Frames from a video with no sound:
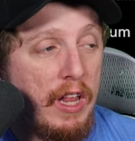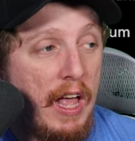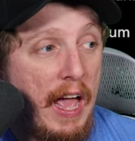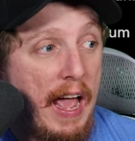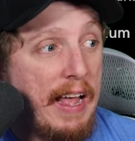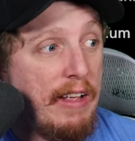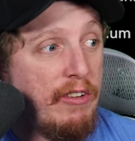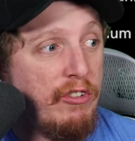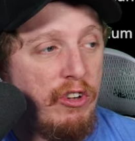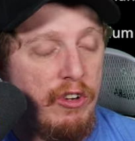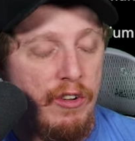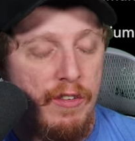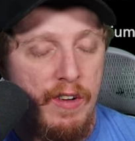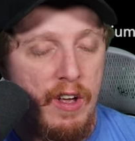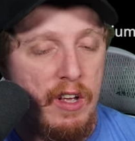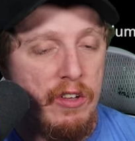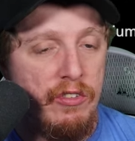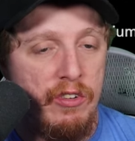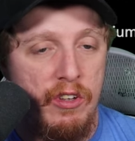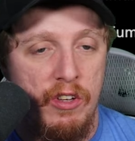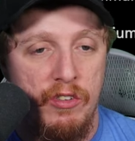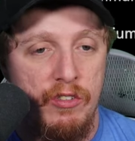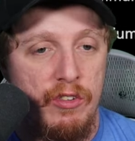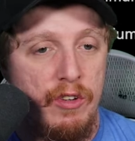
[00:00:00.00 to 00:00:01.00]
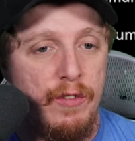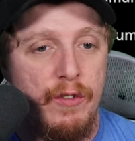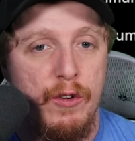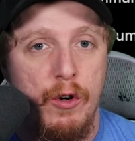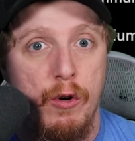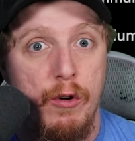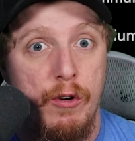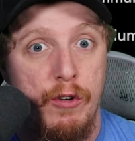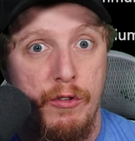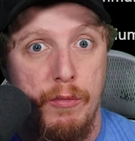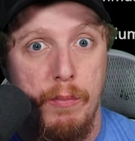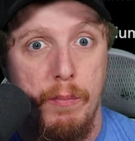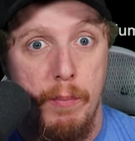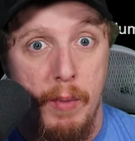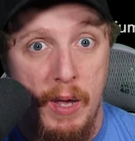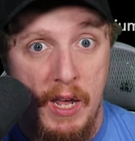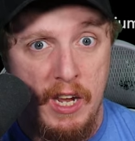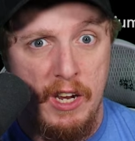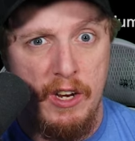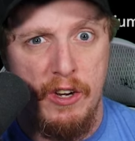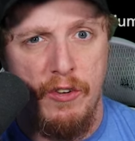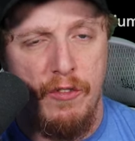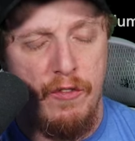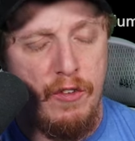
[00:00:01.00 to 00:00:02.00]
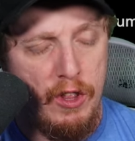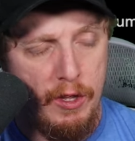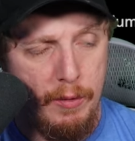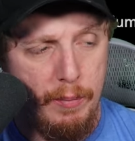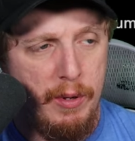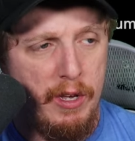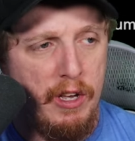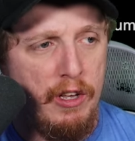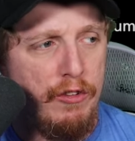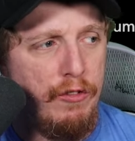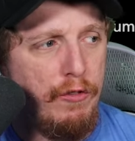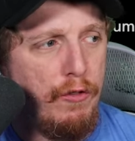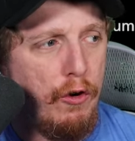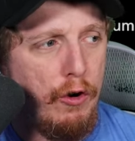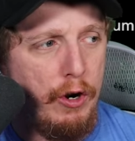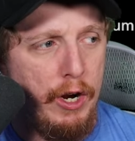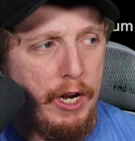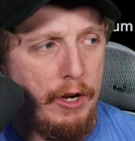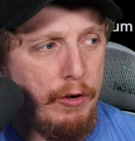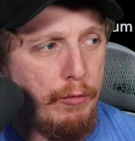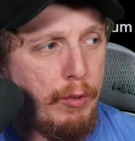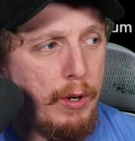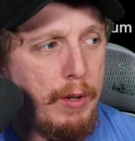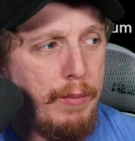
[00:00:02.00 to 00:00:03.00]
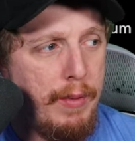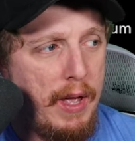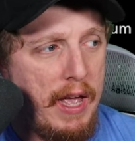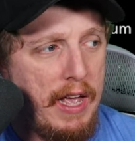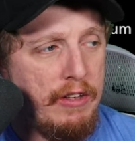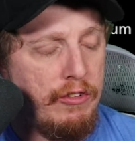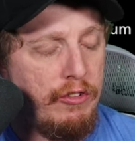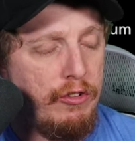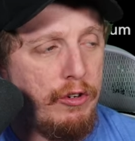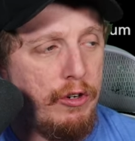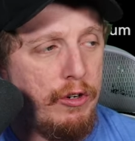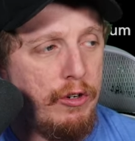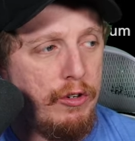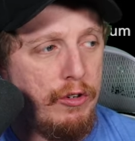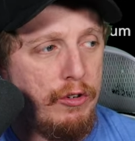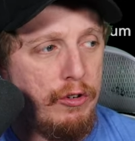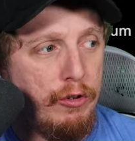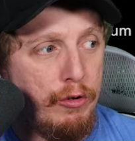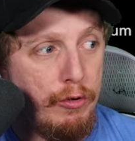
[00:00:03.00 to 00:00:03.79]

Last of Us is, of course, made for the PS4 and remastered.